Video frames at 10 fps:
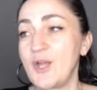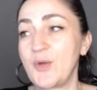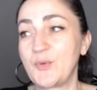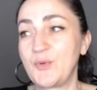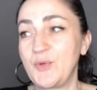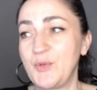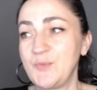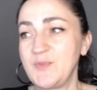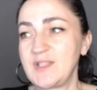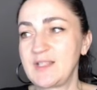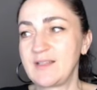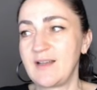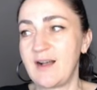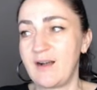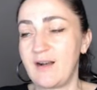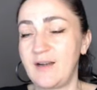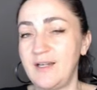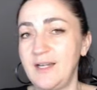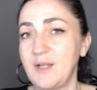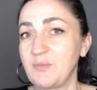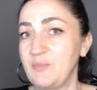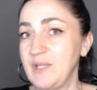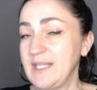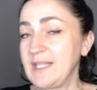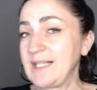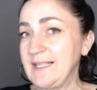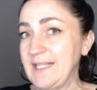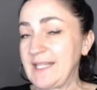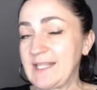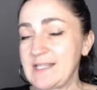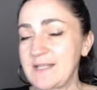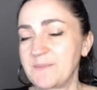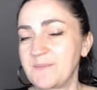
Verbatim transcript: Rooms are being cleaned.